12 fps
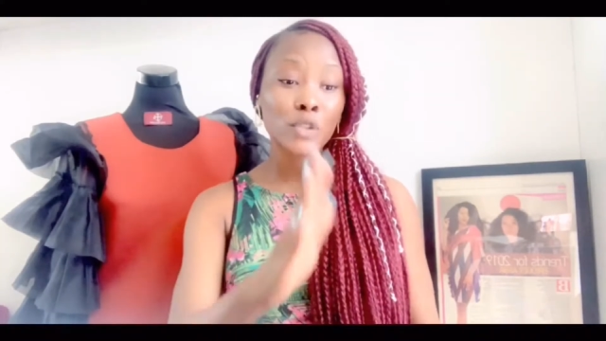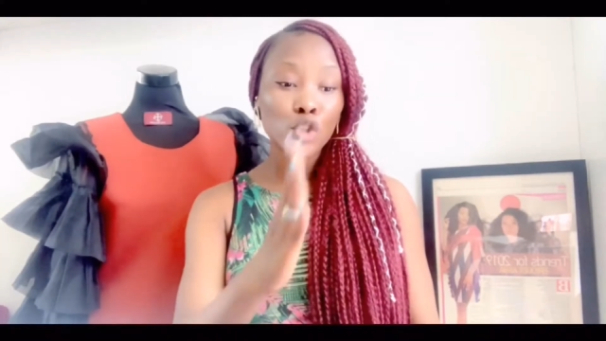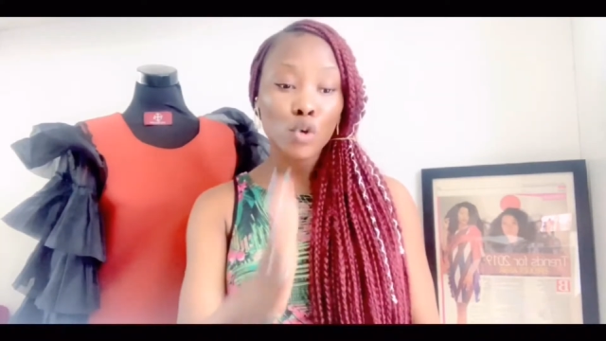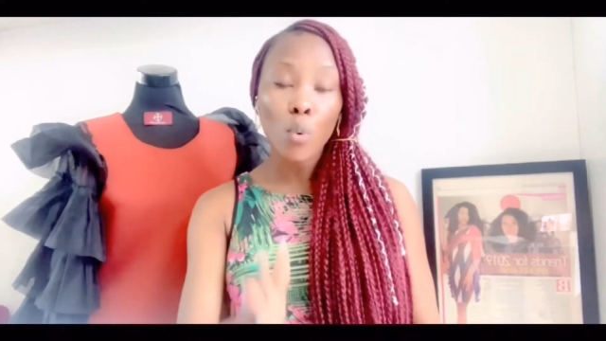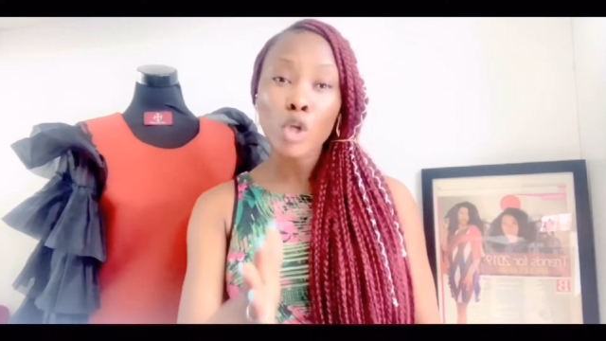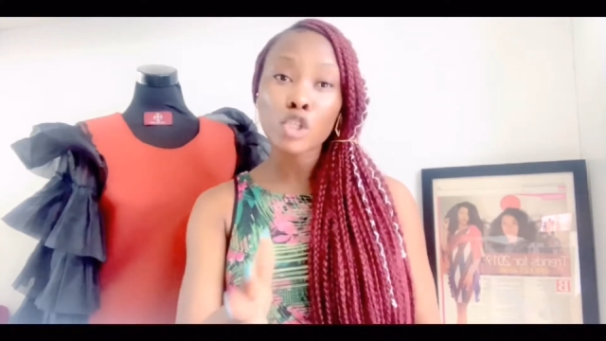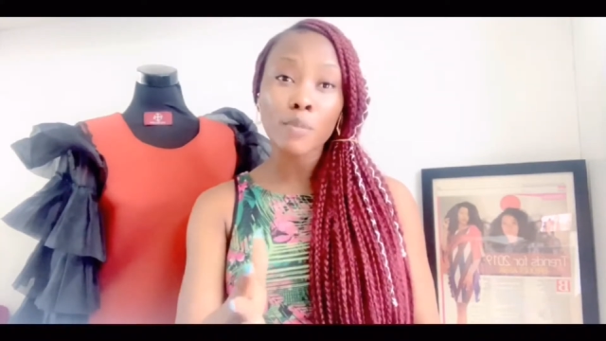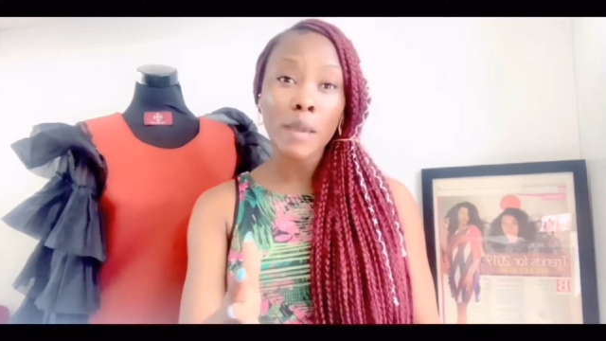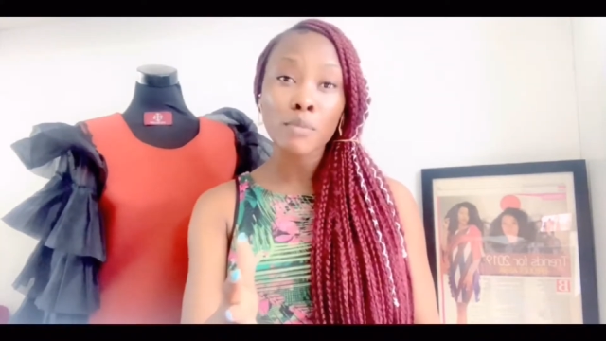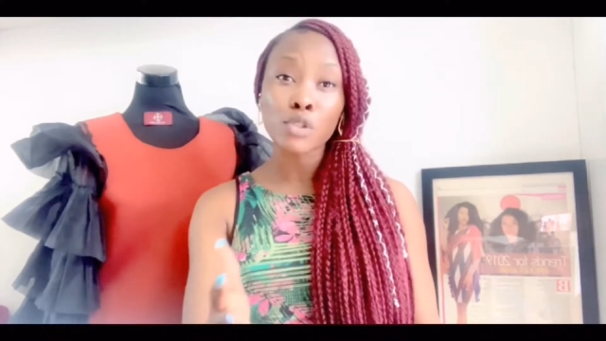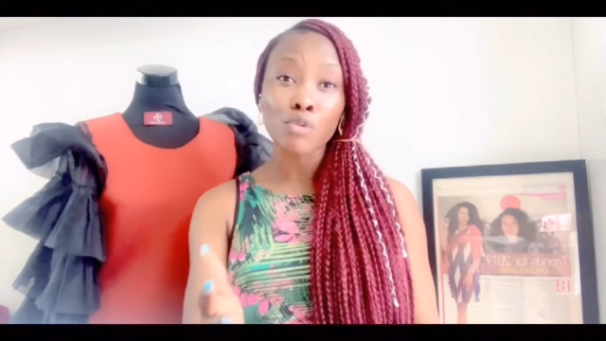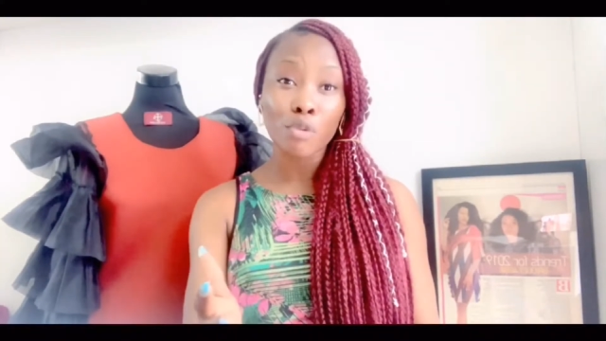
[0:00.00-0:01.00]
You want to be
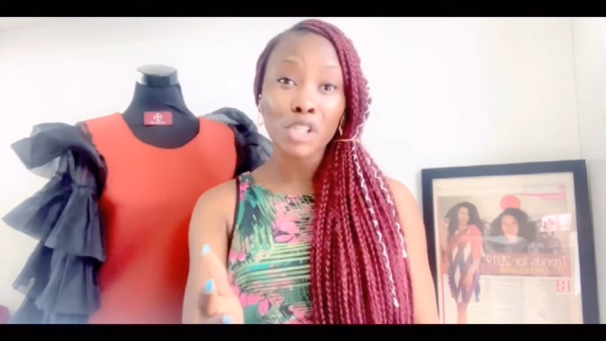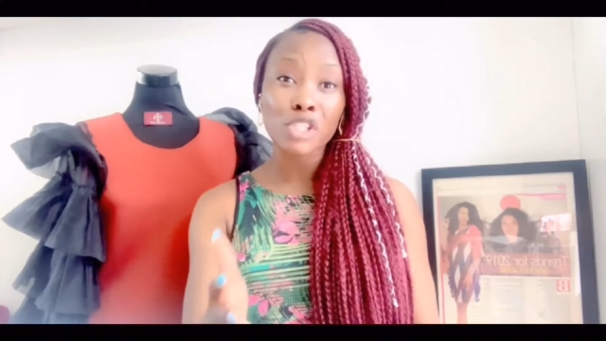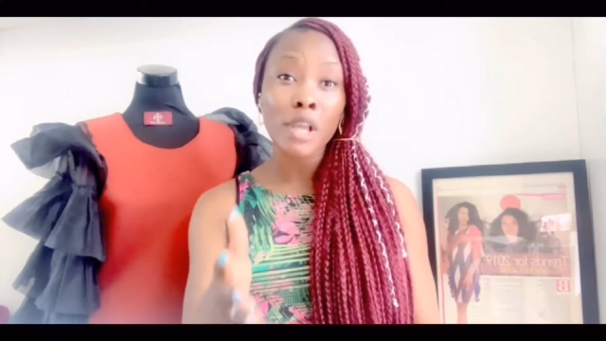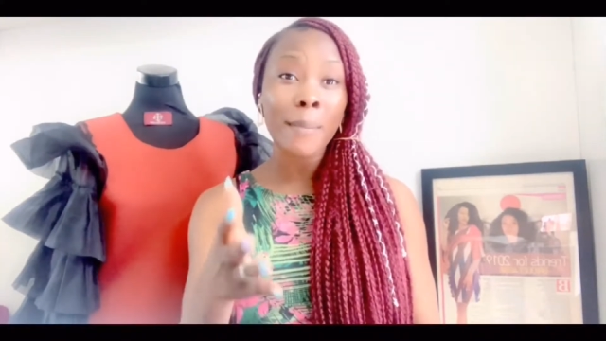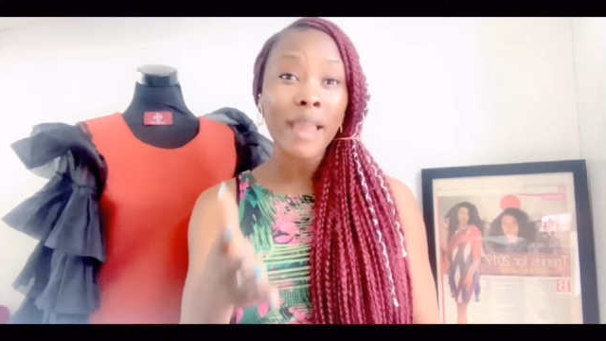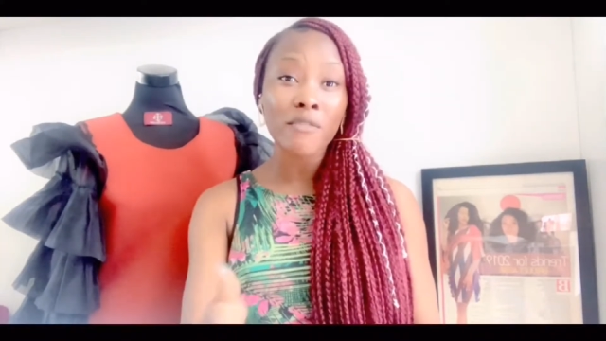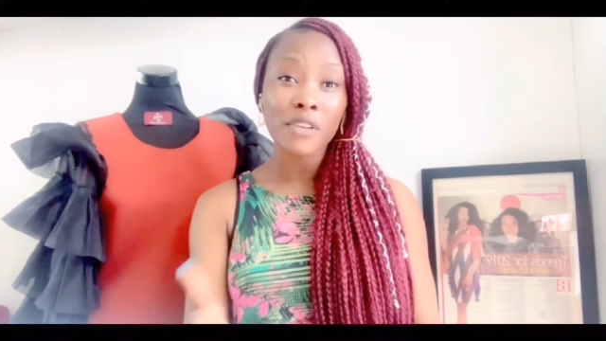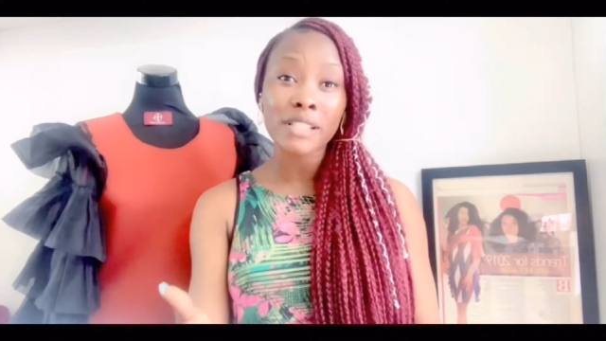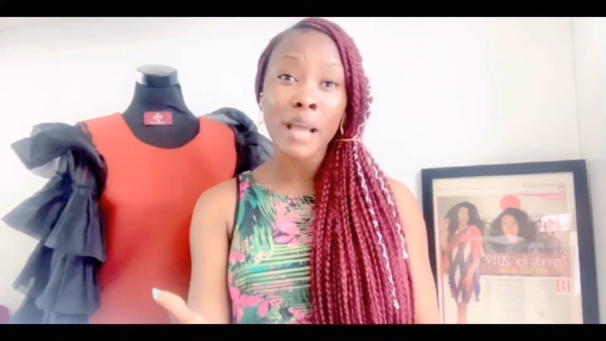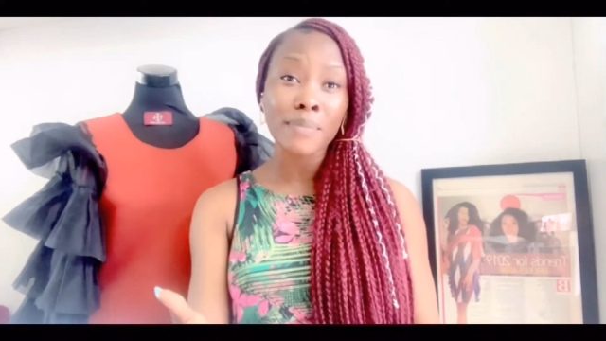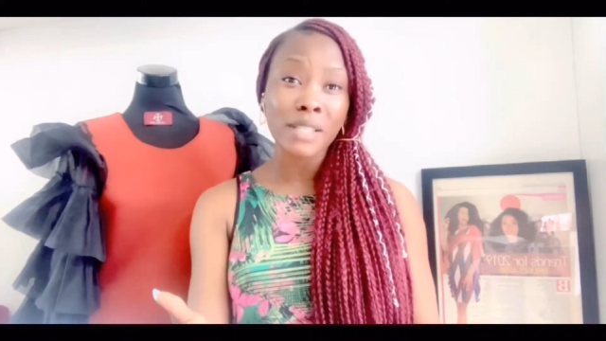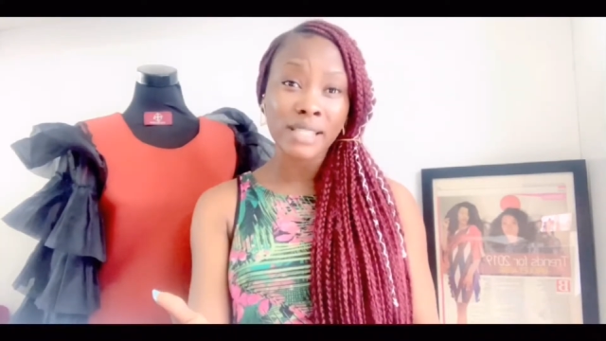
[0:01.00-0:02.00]
able to reach them every
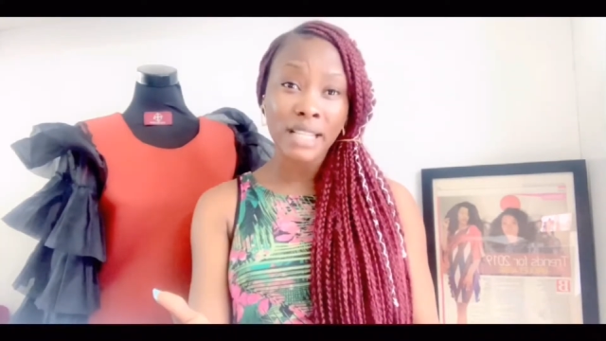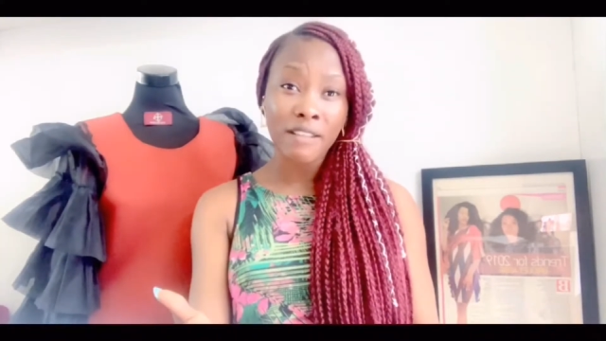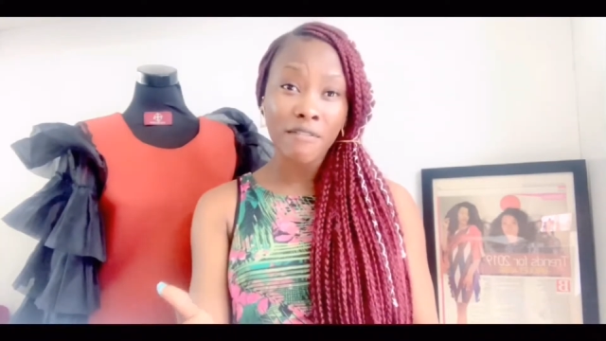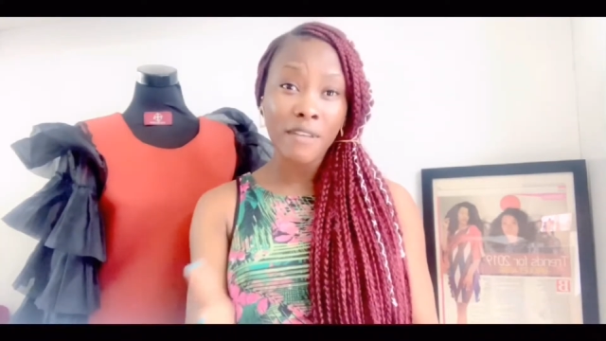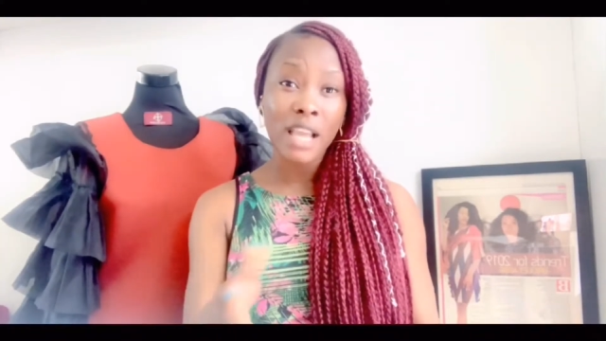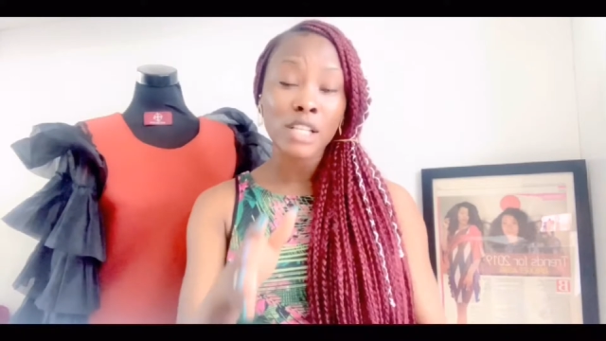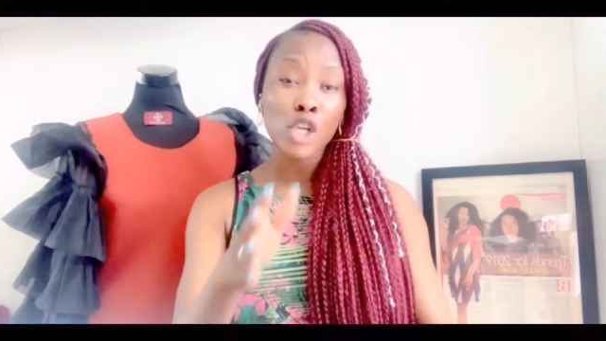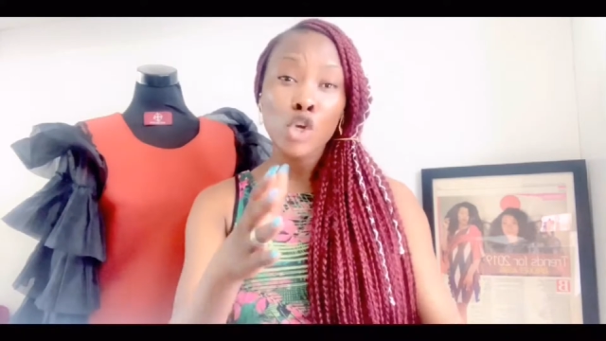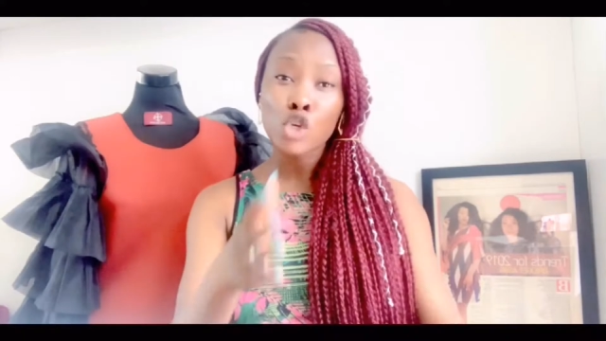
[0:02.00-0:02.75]
time there's an event.